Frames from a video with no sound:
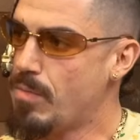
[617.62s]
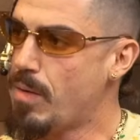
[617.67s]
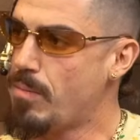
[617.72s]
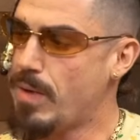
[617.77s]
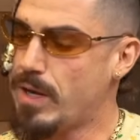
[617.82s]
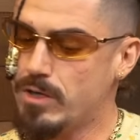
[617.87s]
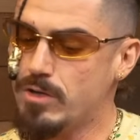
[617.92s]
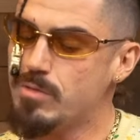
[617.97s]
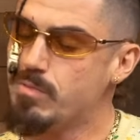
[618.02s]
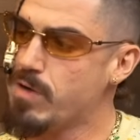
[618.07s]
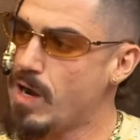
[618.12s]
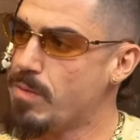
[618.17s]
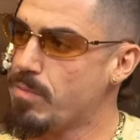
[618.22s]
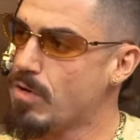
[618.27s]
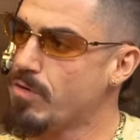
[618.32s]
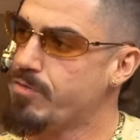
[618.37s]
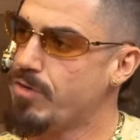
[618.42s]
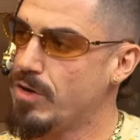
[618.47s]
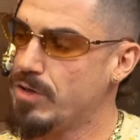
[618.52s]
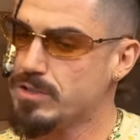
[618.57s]
My new
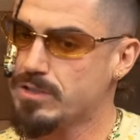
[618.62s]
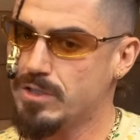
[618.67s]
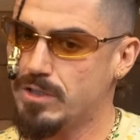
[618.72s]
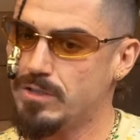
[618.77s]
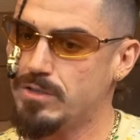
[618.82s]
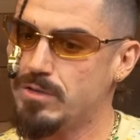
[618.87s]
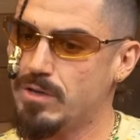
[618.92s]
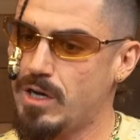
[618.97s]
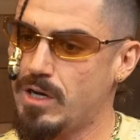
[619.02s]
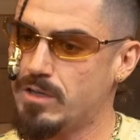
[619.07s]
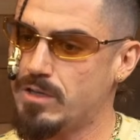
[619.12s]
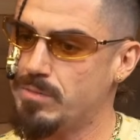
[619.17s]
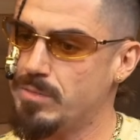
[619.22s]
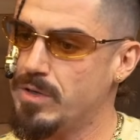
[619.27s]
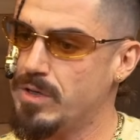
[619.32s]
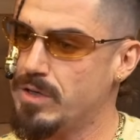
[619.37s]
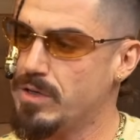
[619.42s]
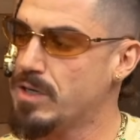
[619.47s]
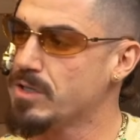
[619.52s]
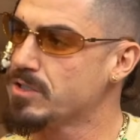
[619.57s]
brand portfolio is going to do 100
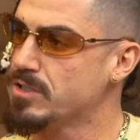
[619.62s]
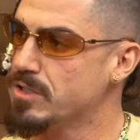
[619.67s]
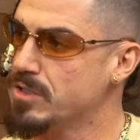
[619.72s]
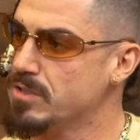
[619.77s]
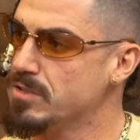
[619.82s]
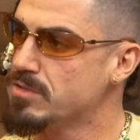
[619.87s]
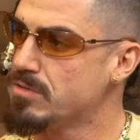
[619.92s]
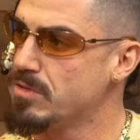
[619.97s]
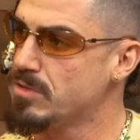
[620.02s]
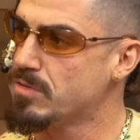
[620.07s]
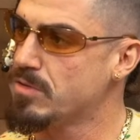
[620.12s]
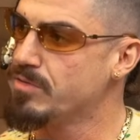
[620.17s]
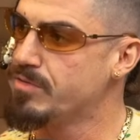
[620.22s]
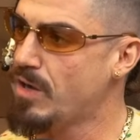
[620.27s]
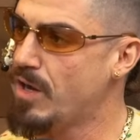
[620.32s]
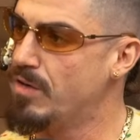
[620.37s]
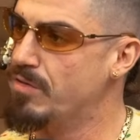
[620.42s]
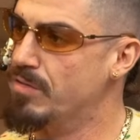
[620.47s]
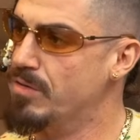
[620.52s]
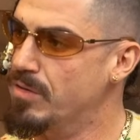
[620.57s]
million next year,
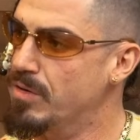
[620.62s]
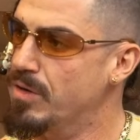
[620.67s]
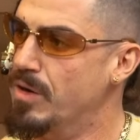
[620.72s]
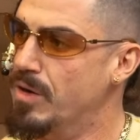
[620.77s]
2025.